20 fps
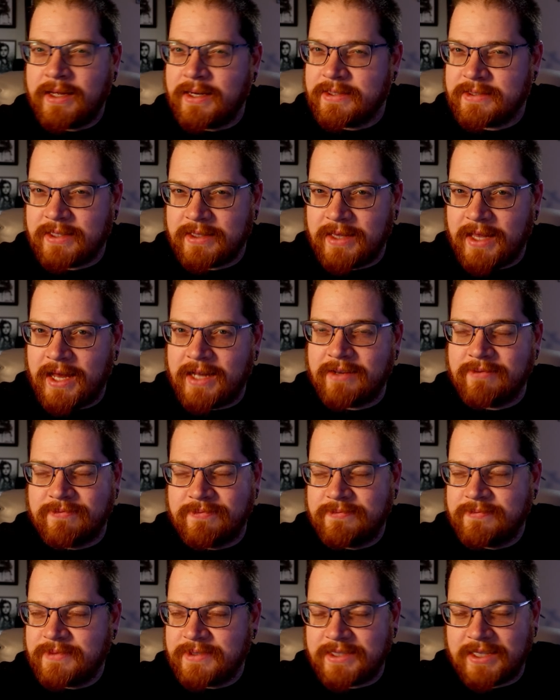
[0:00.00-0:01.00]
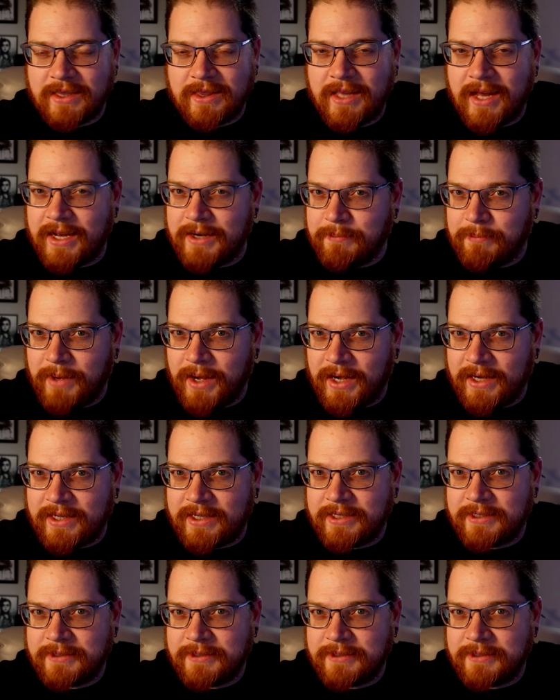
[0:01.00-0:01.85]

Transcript: It's a lot of it's a lot of muck.